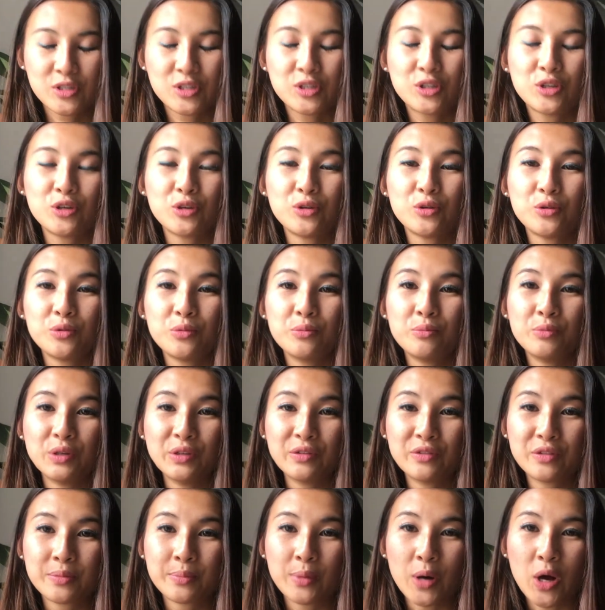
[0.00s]
to
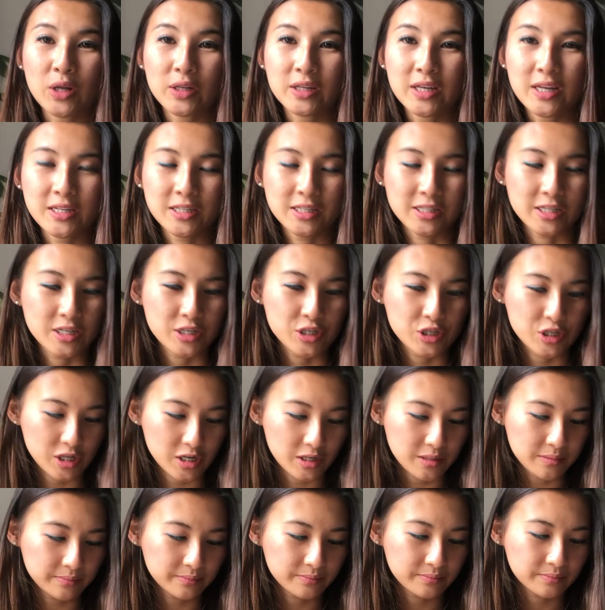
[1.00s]
move to Bali,
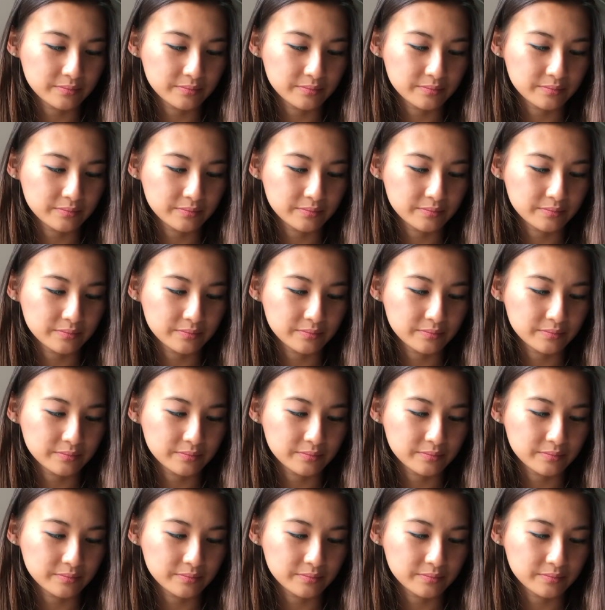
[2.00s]
Indonesia.